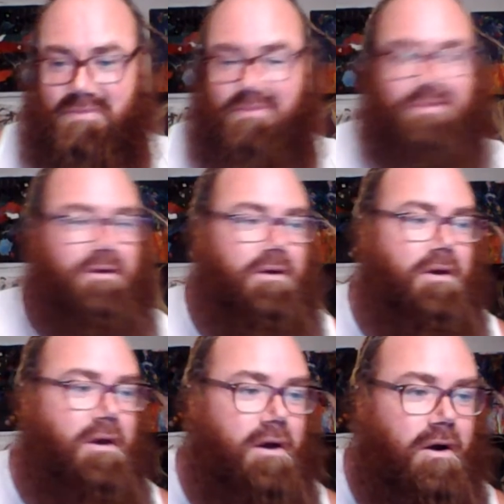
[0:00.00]

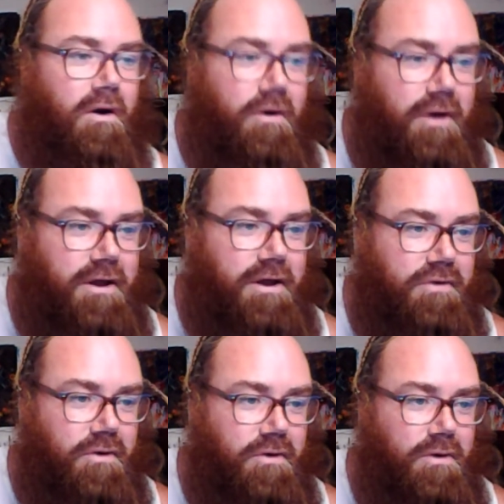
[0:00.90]
Alrighty, so
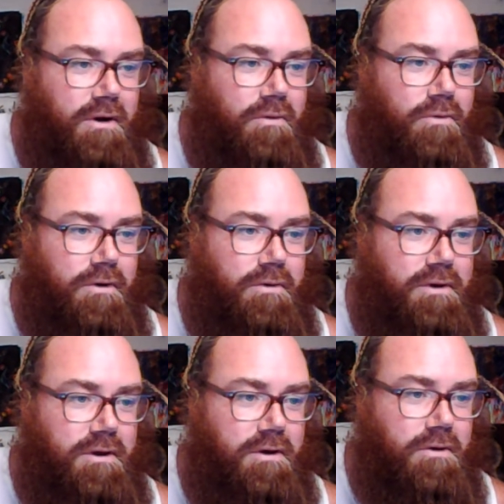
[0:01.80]
we're going to go